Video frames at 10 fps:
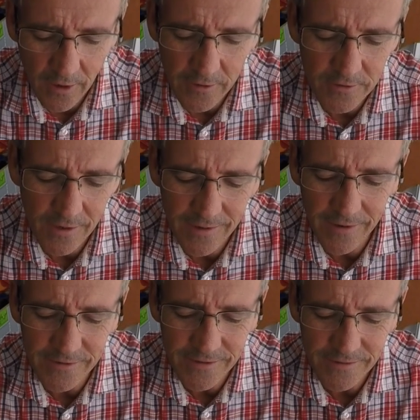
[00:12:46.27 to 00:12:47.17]

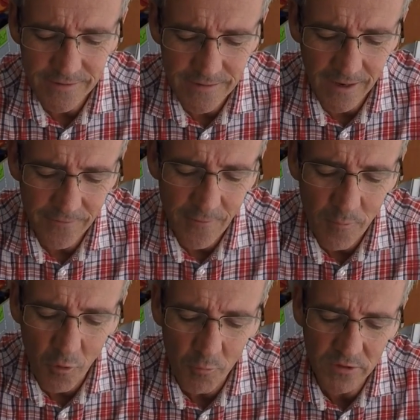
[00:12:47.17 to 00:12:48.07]
I've never
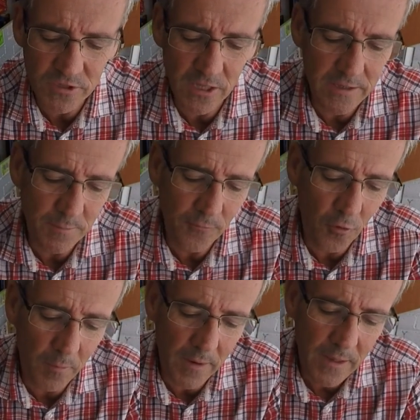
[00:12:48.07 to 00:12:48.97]
bought brushes like this
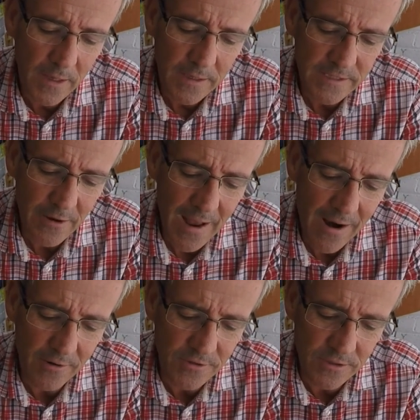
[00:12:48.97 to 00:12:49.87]
before. But Terry
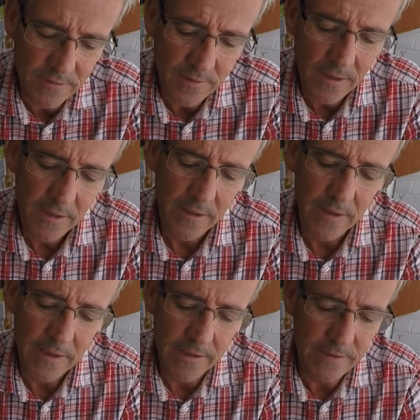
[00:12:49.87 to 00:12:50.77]
Harrison
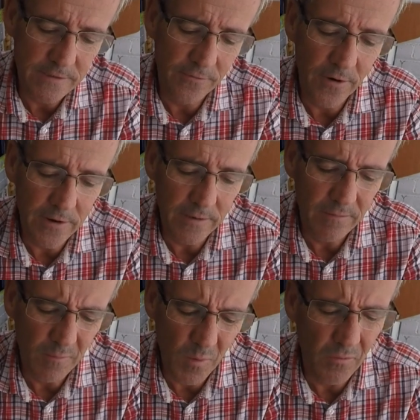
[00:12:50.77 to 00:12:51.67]
is a very
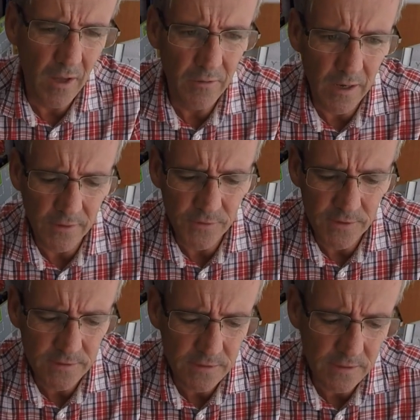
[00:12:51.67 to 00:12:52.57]
well-known
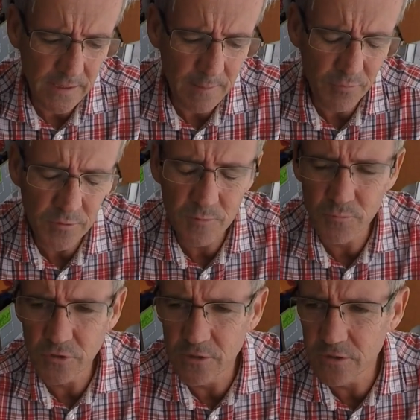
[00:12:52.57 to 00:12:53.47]
artist. He's
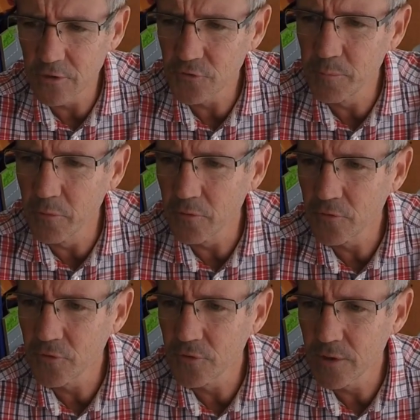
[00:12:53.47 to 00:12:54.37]
produced lots of
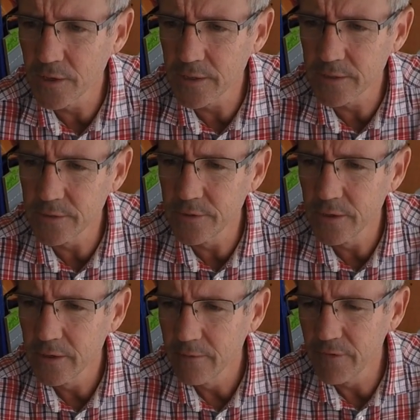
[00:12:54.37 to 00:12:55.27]
books and
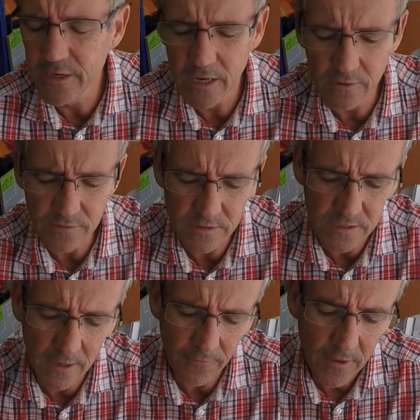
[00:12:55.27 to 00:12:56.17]
videos and
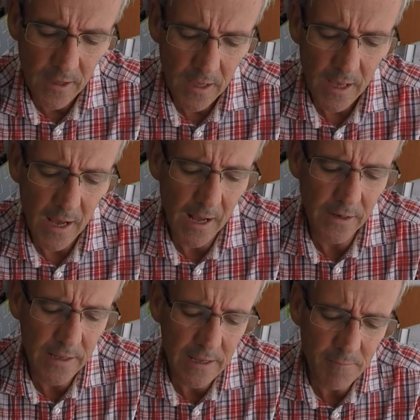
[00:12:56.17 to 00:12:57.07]
stuff,
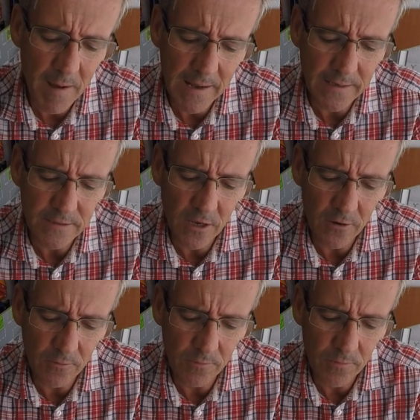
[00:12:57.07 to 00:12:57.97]
and he made his
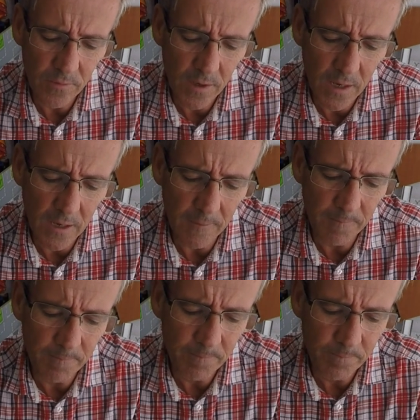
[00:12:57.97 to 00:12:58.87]
own
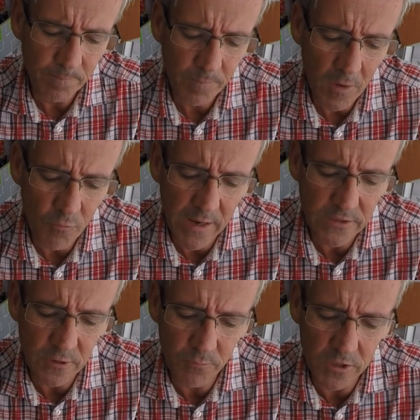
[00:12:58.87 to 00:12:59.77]

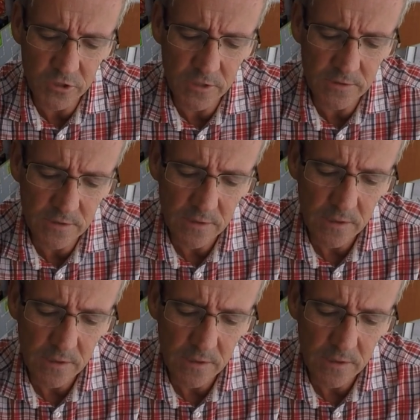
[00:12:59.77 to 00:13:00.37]
range of brushes.